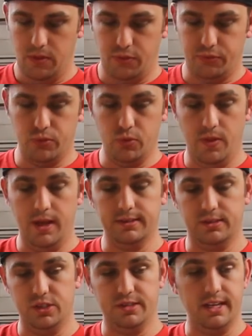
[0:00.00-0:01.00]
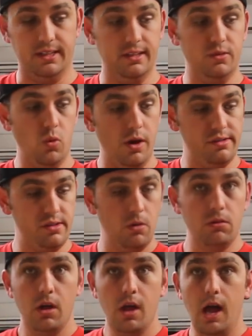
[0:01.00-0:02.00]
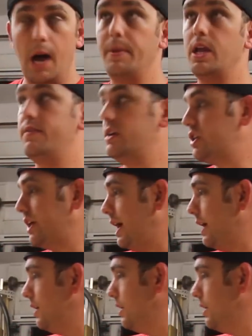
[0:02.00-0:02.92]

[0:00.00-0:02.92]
through this, just like this was. So I'm going to give it a shot,